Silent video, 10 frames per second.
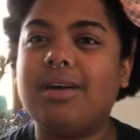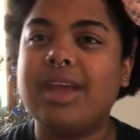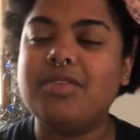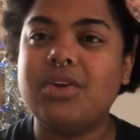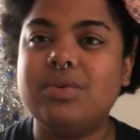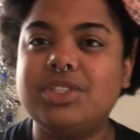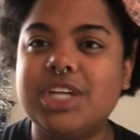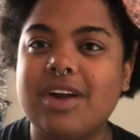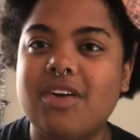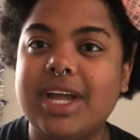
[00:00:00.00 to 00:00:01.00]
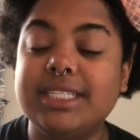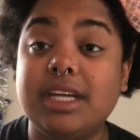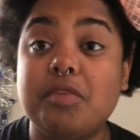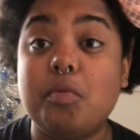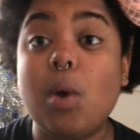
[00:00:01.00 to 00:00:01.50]
I'll give you a general
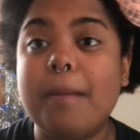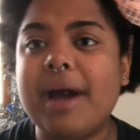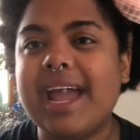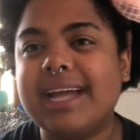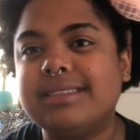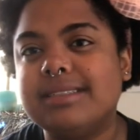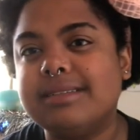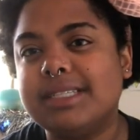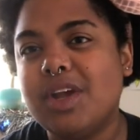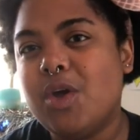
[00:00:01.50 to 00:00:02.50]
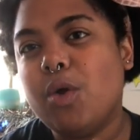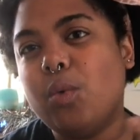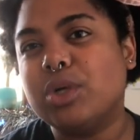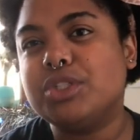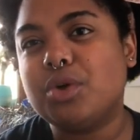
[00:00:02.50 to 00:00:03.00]
idea of what my answers
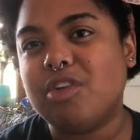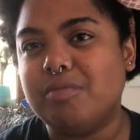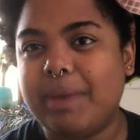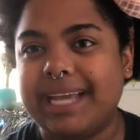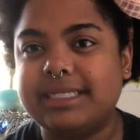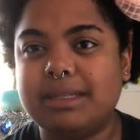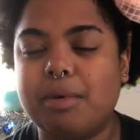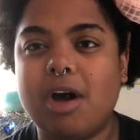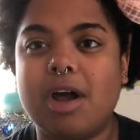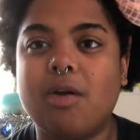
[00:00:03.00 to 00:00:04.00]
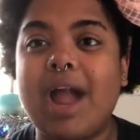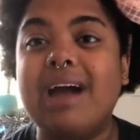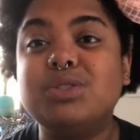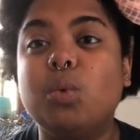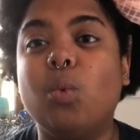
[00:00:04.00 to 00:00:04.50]
were sort of based upon, or
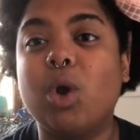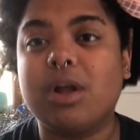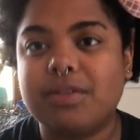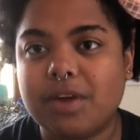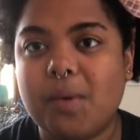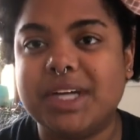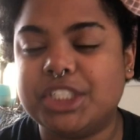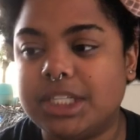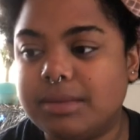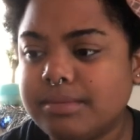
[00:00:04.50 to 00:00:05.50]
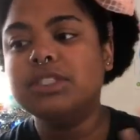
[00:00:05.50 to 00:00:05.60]
how to work the question.